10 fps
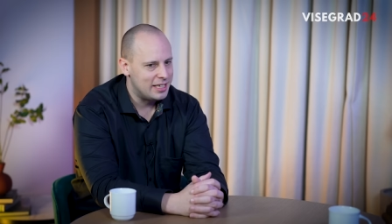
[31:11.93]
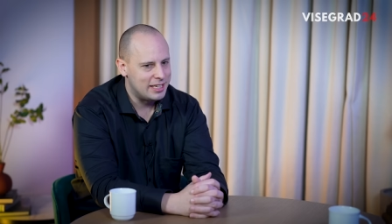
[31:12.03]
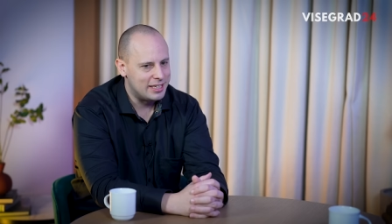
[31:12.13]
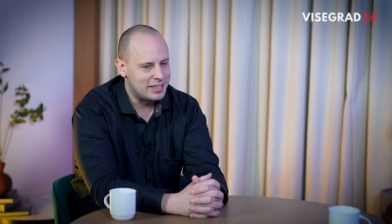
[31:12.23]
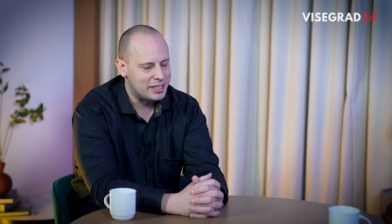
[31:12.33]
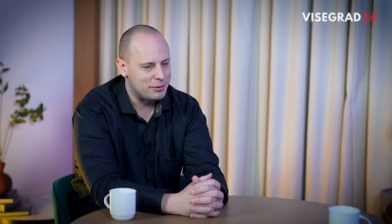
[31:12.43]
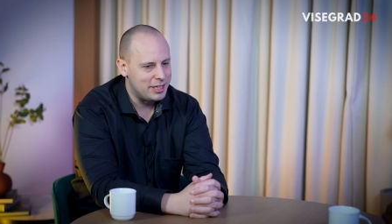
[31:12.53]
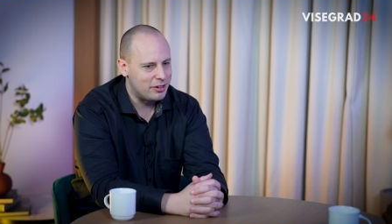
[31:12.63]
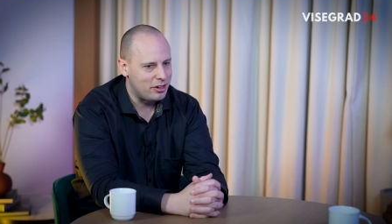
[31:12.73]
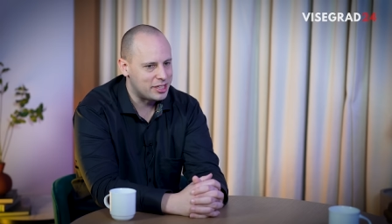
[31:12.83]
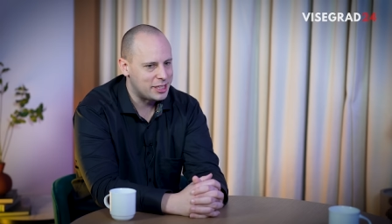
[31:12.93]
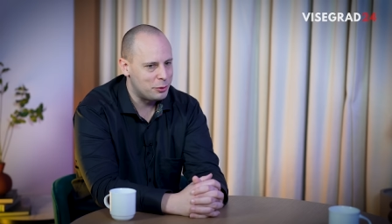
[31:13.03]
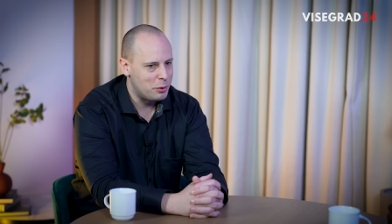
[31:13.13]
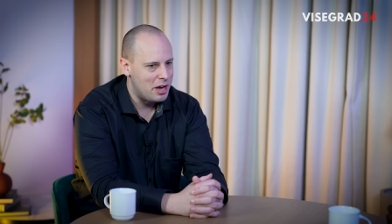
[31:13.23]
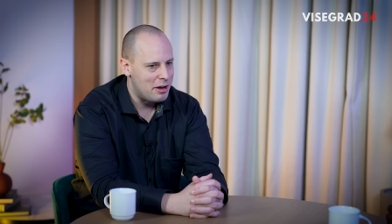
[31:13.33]
Uh, so they are
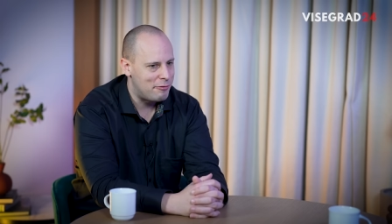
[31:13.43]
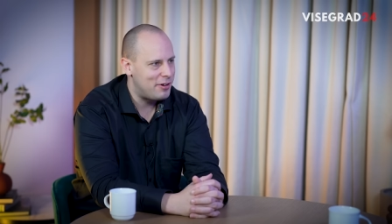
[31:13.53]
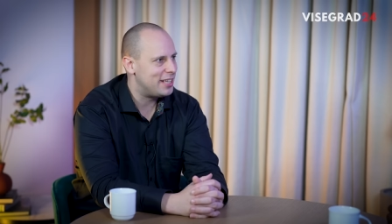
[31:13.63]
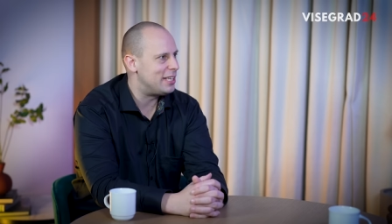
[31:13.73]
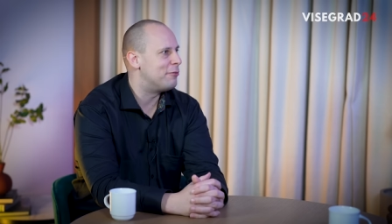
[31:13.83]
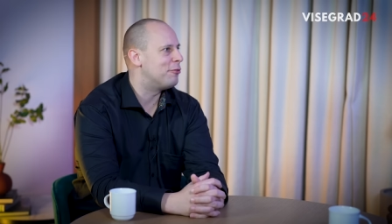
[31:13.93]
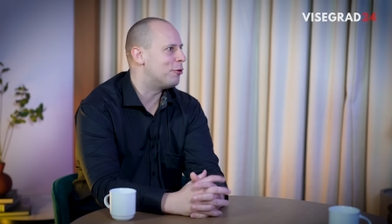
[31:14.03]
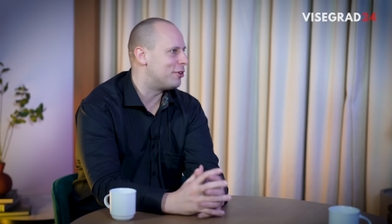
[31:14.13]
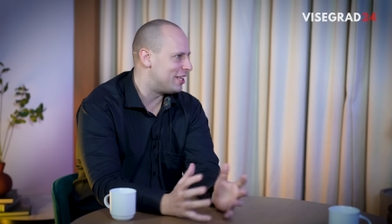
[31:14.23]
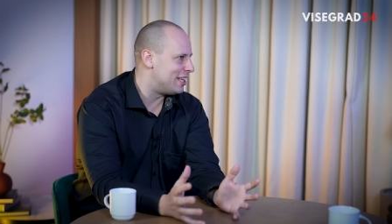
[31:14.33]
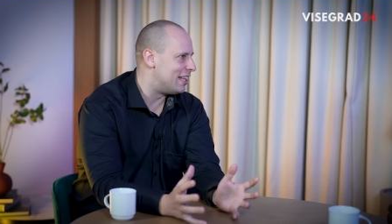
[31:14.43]
also fighting for the